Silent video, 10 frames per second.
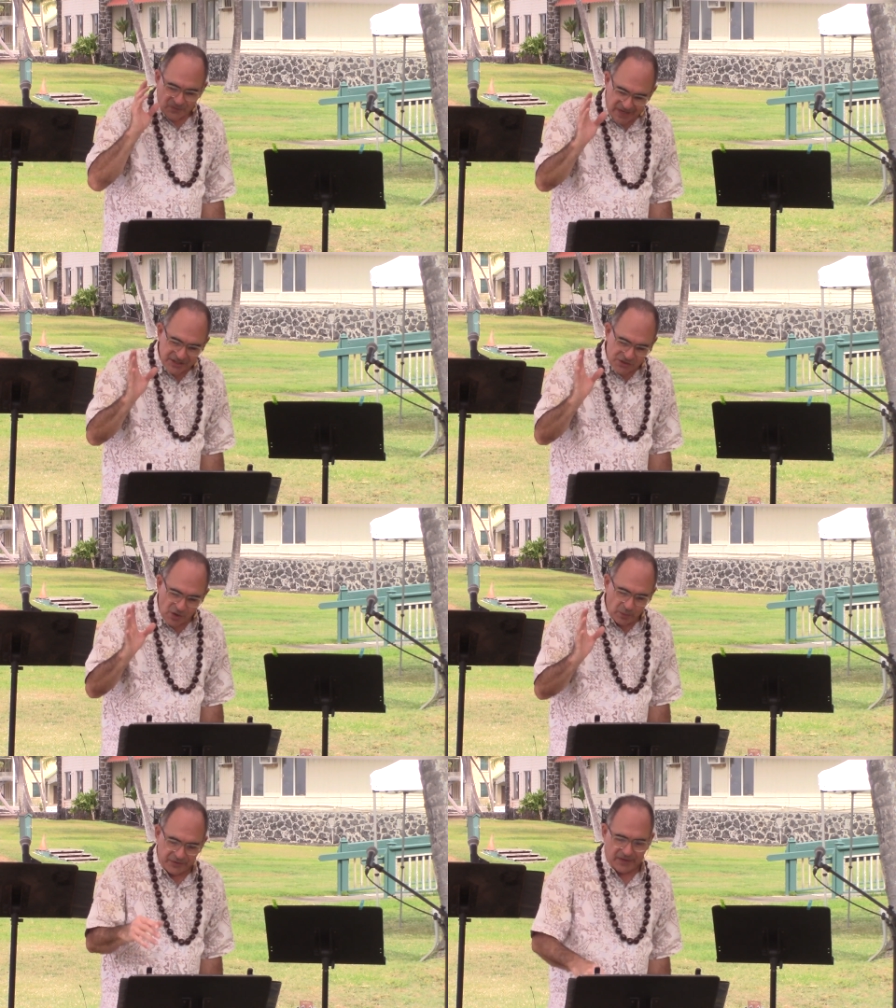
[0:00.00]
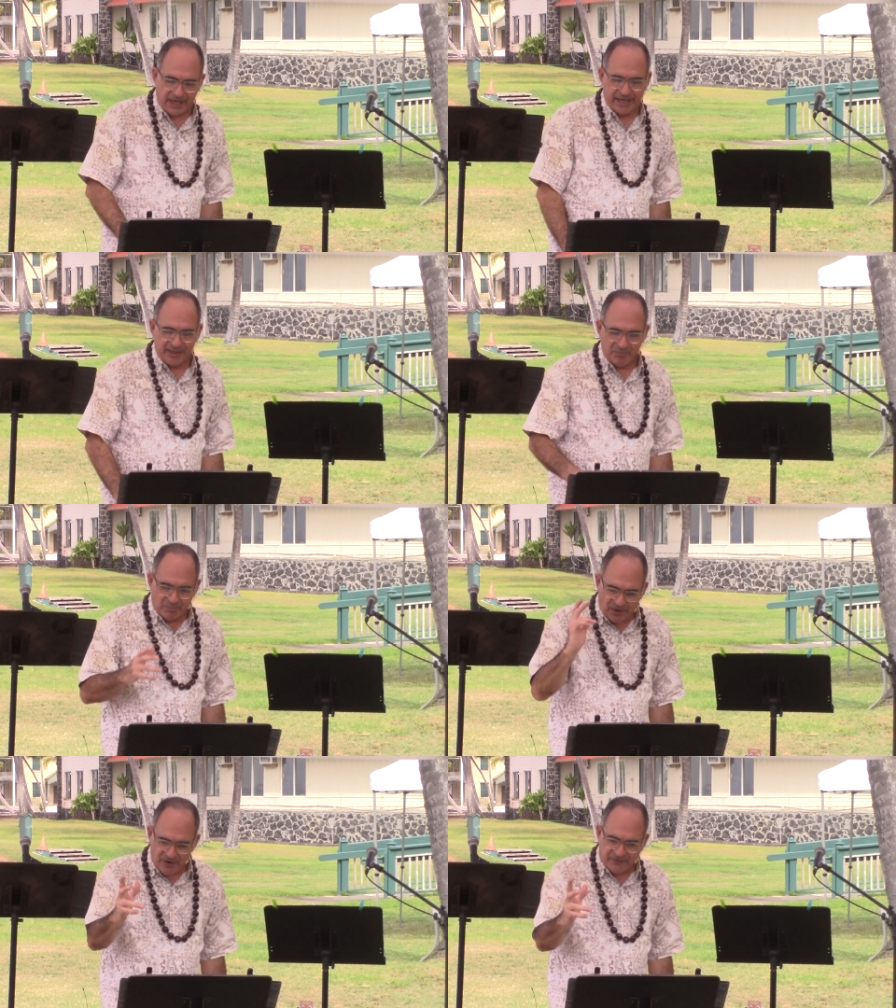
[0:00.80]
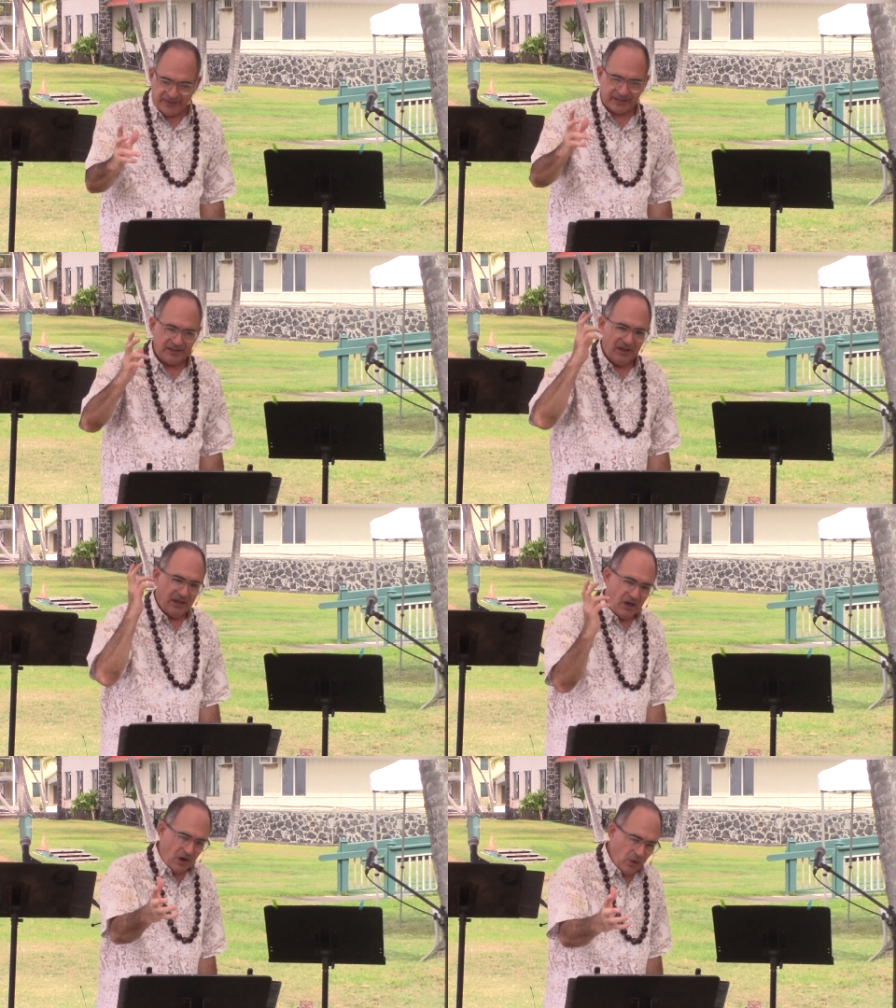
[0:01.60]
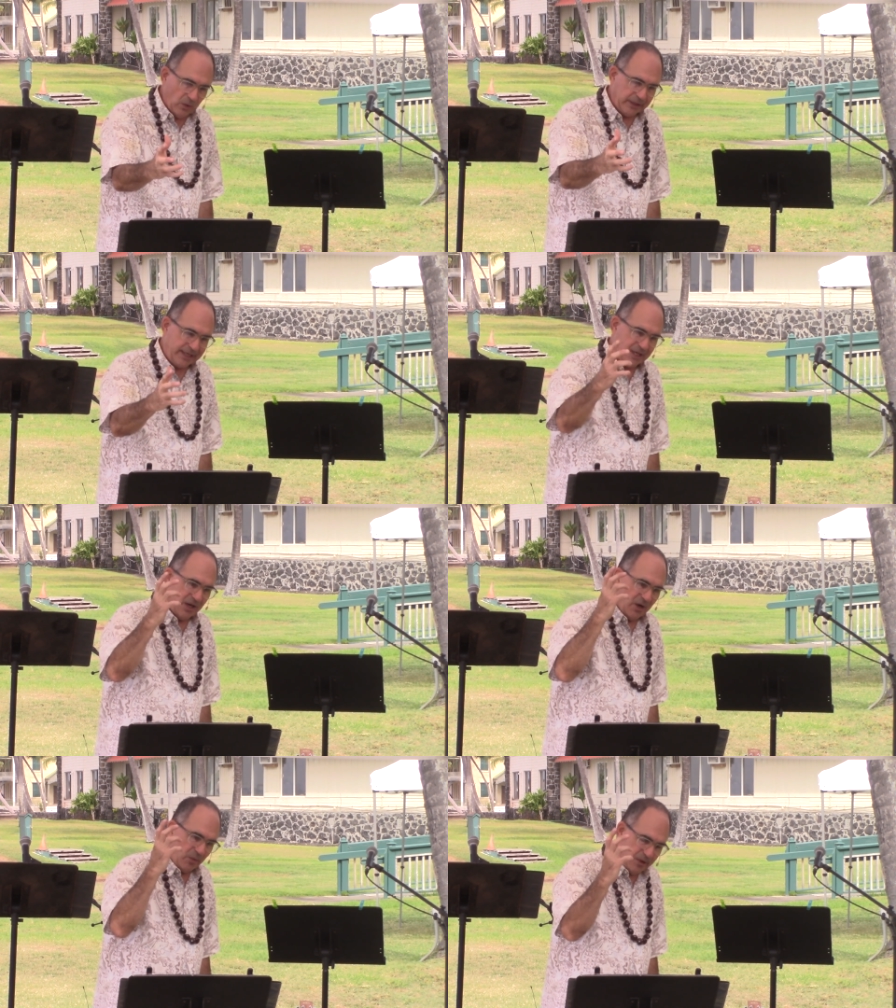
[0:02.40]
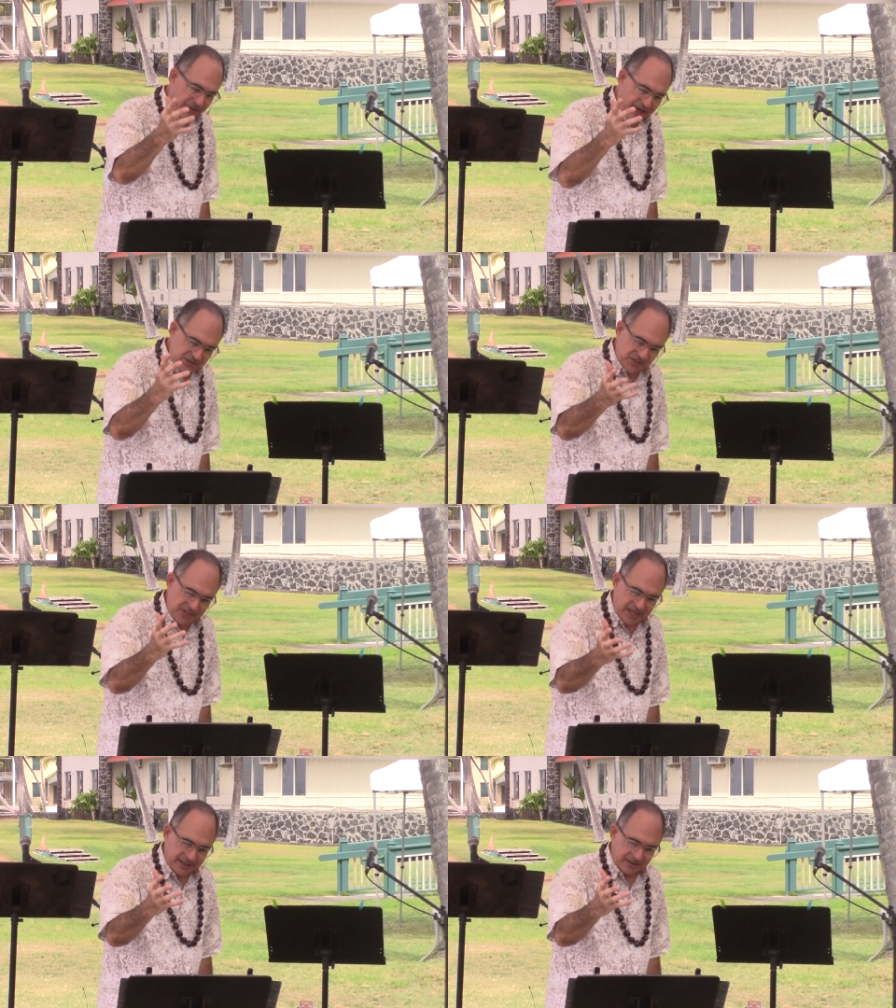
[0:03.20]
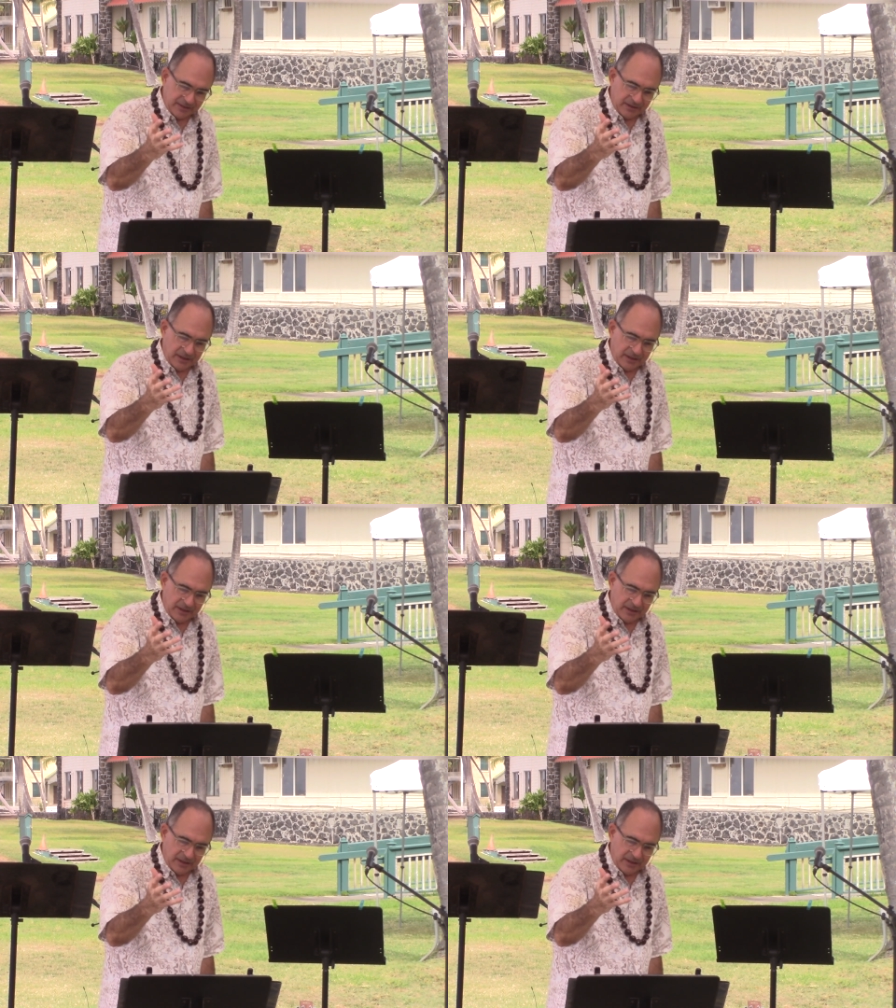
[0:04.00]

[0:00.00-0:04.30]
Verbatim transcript: Not so with God. Perfect, holy, without sin.